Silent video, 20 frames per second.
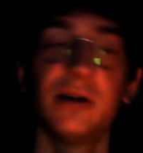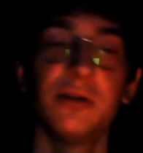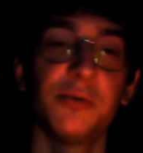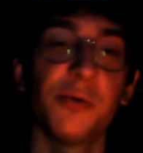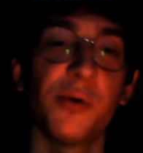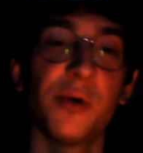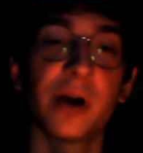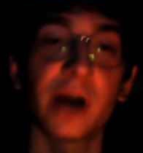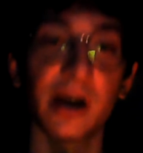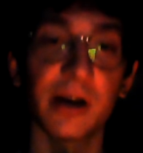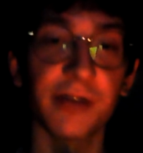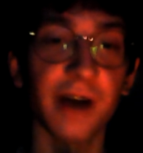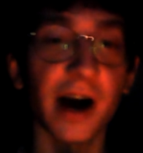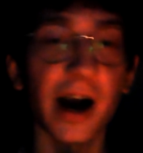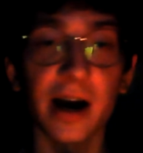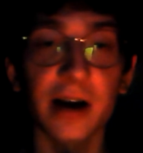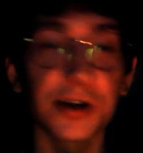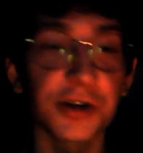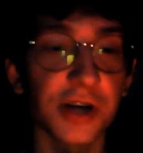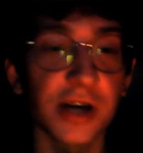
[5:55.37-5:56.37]
we will have
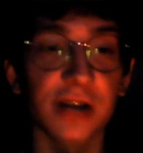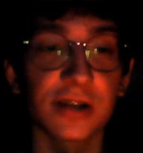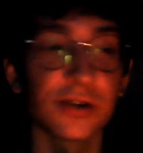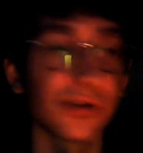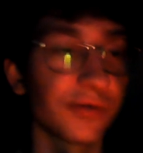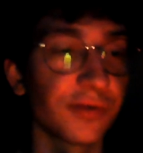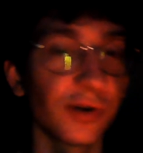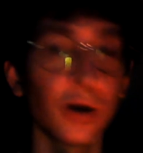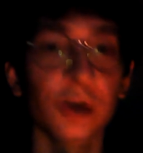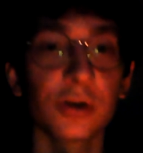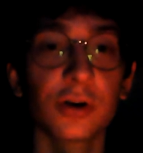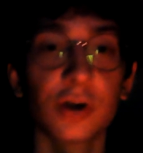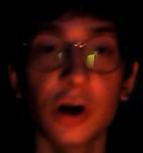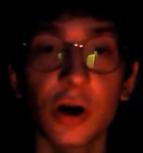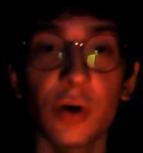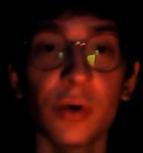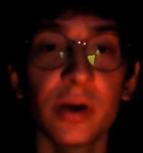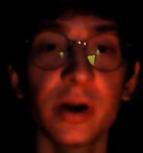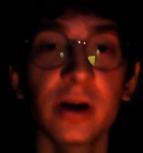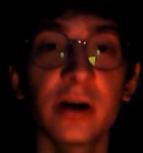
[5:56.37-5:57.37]
higher chance of not
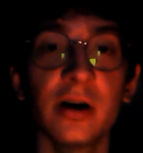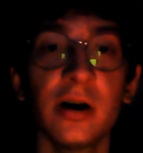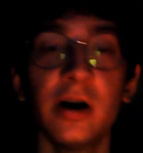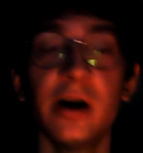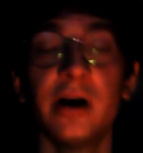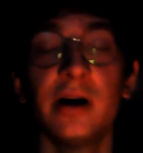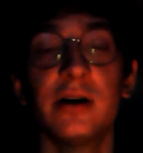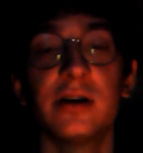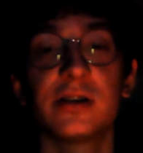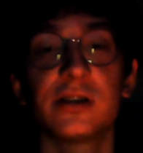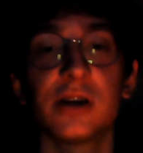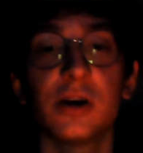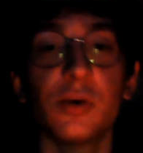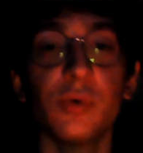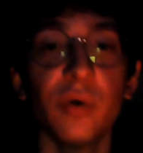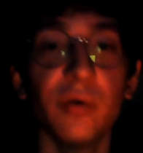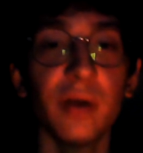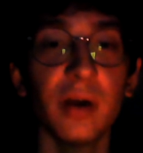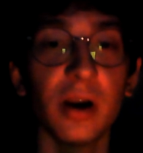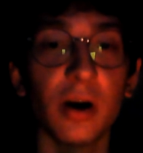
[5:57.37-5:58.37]
growing, so
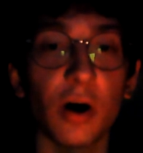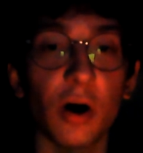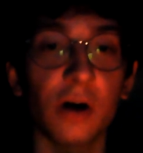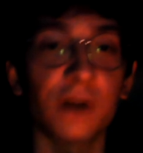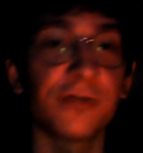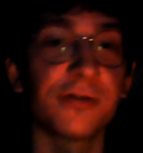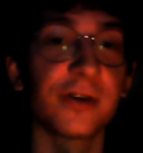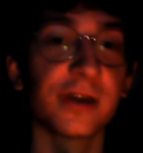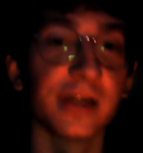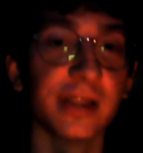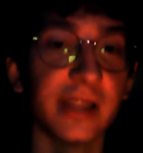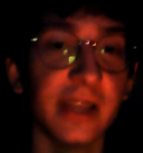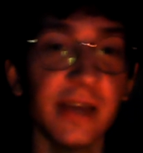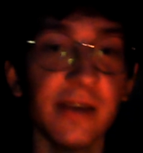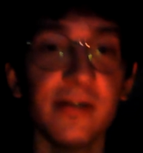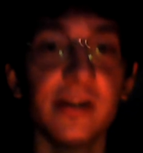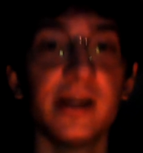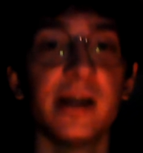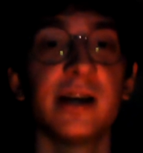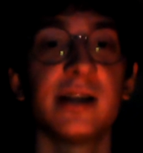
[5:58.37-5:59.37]
we will offer
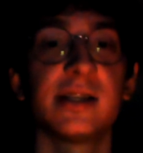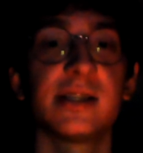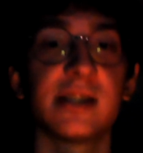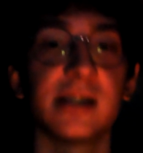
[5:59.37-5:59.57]
dividends